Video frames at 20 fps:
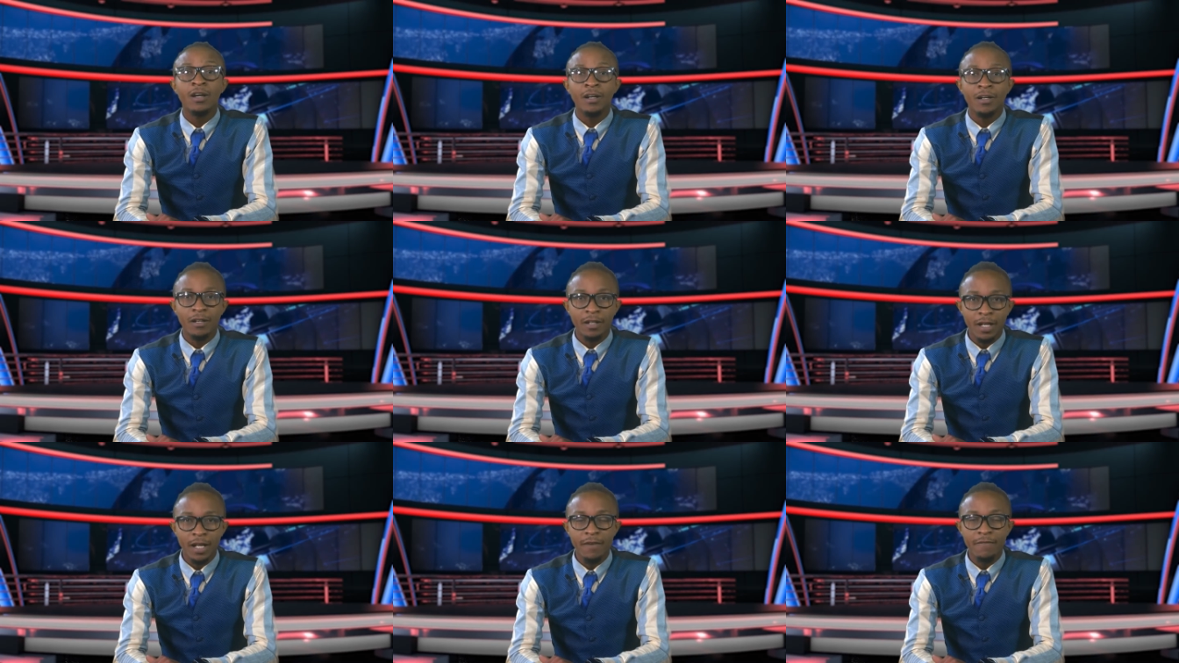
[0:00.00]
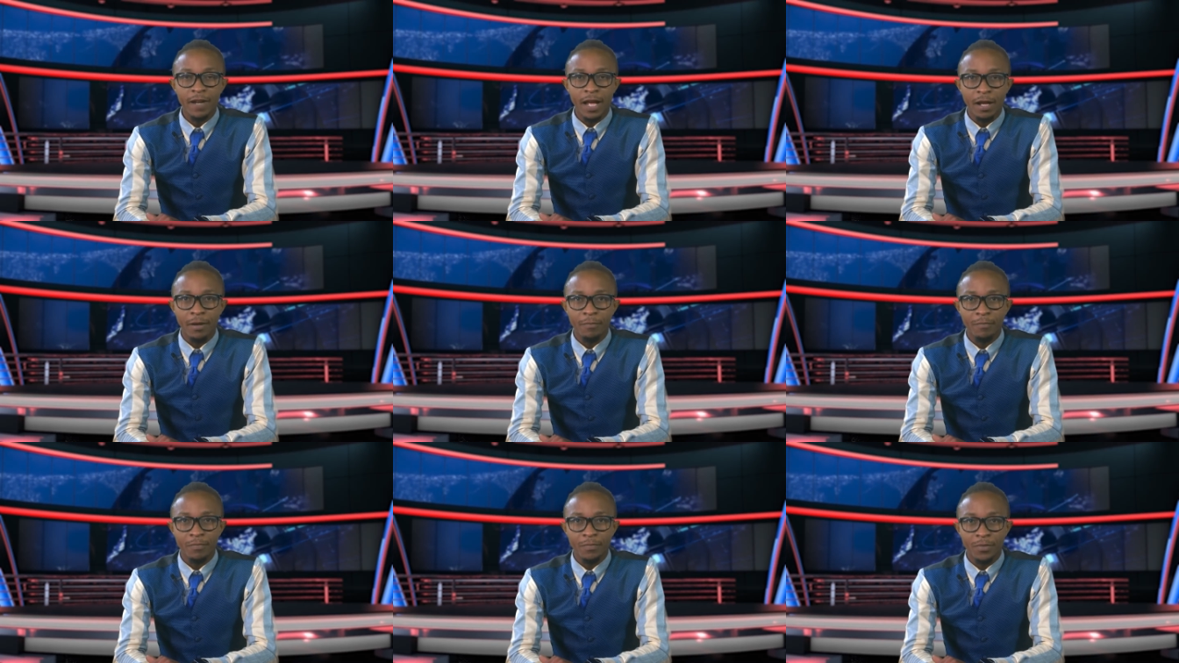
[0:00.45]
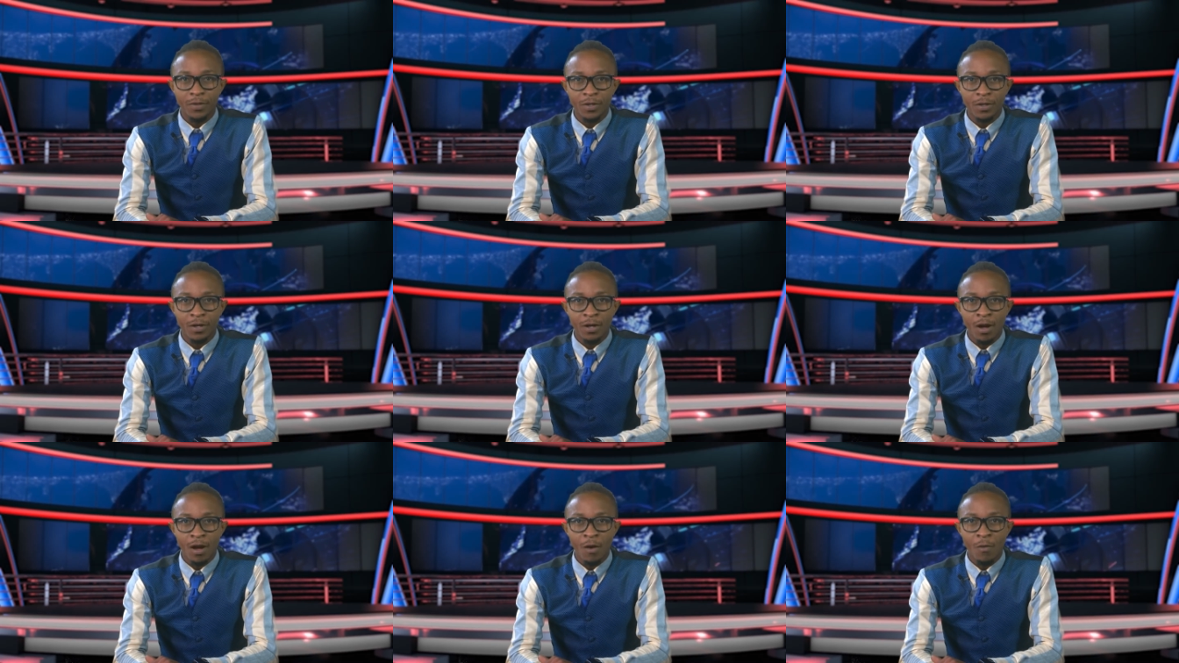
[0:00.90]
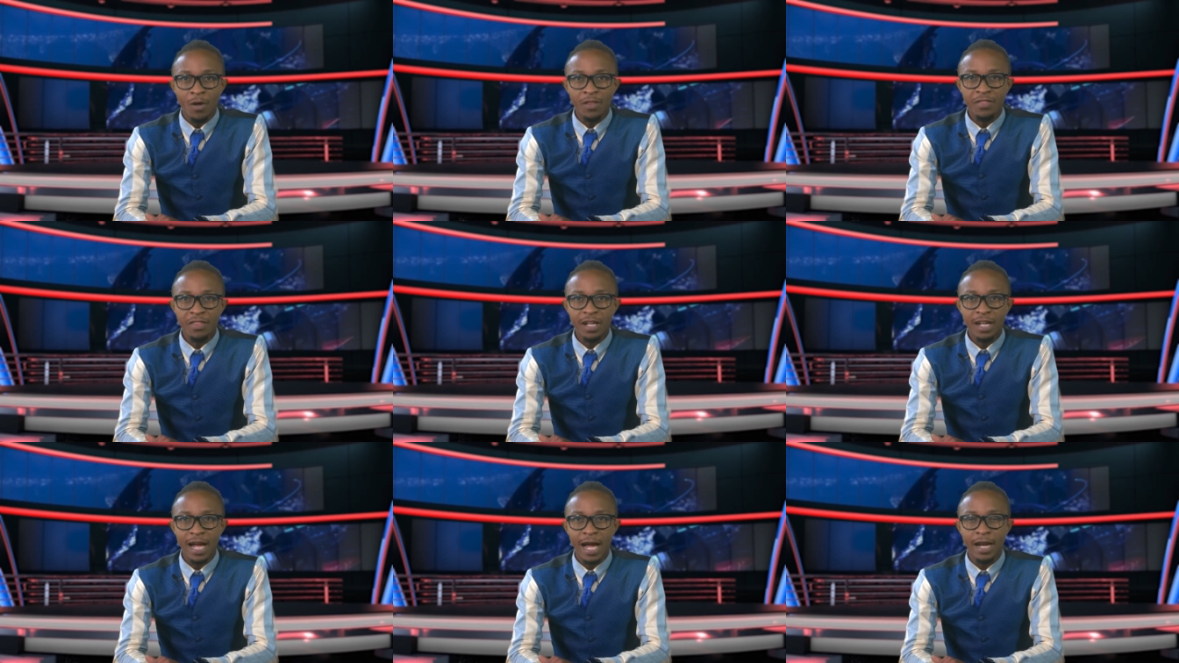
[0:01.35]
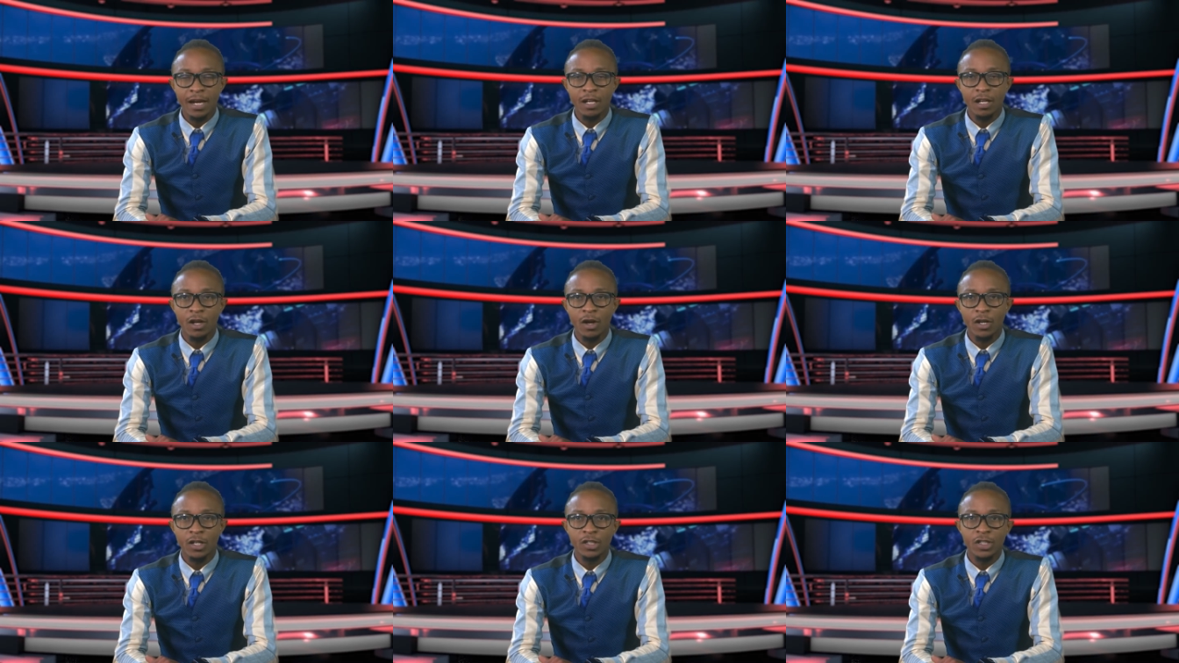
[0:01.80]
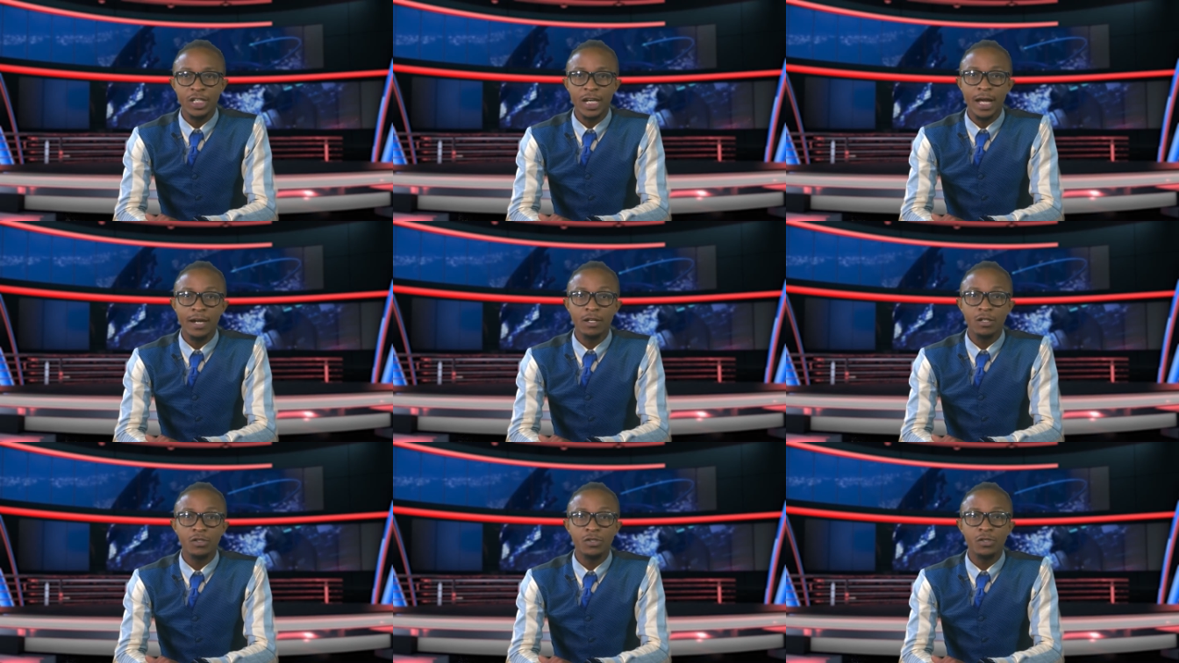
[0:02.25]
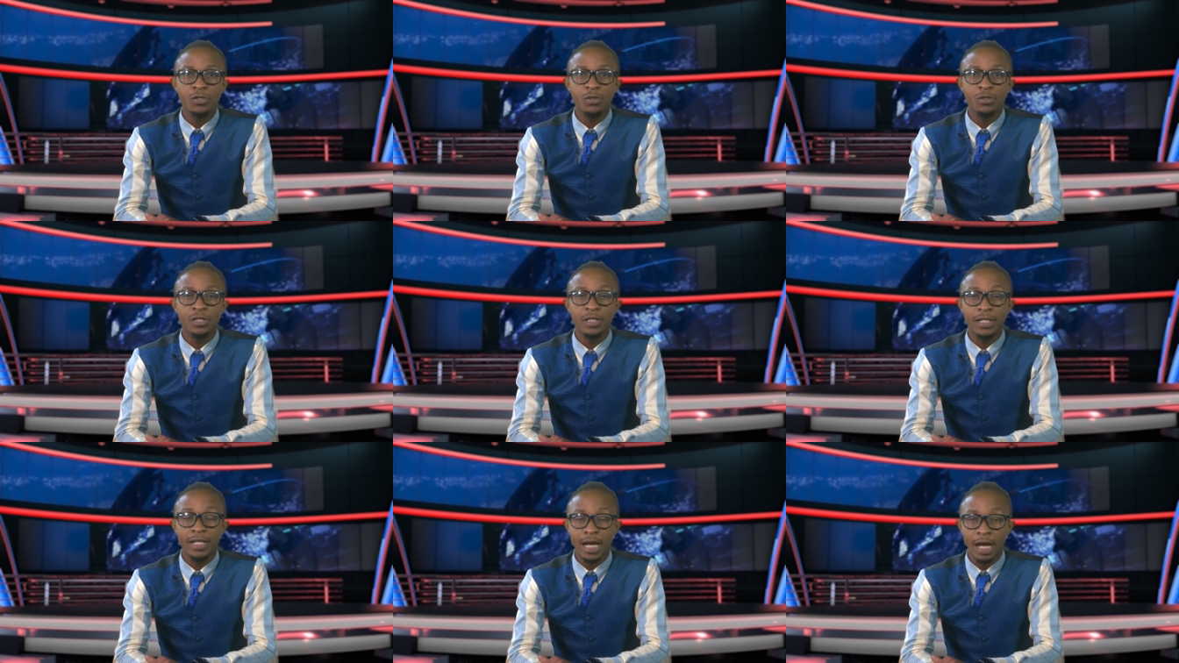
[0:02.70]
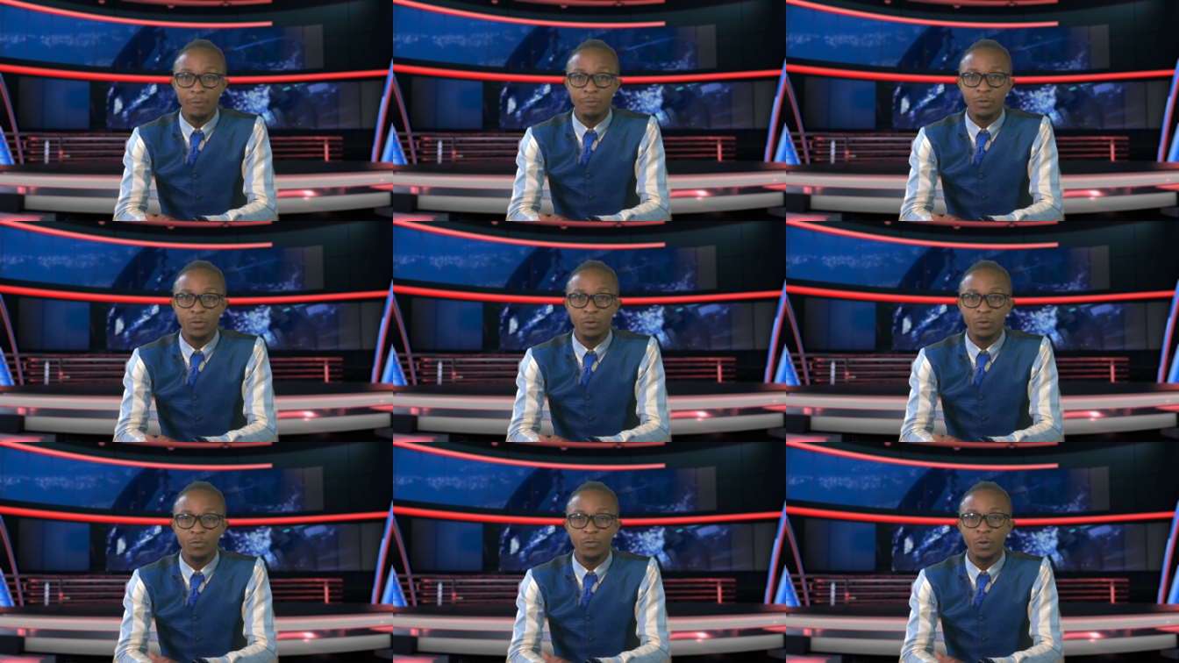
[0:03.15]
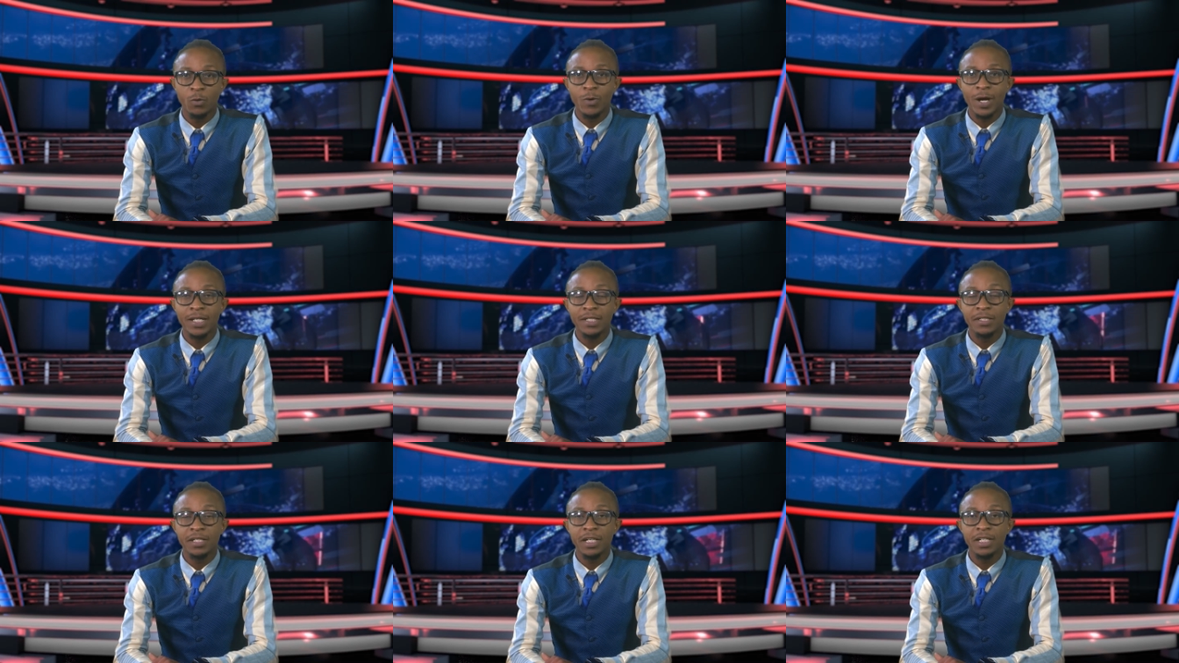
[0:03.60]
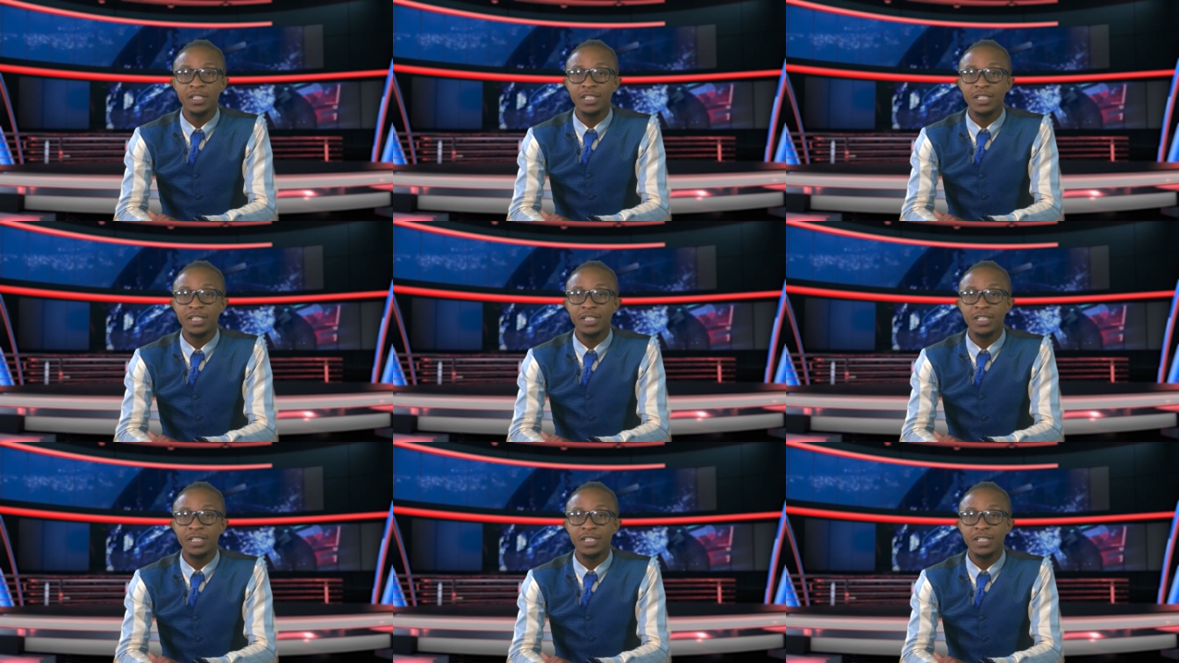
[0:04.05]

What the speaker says: Good evening. With the Ghana Learning Channel's news in capsule for Wednesday,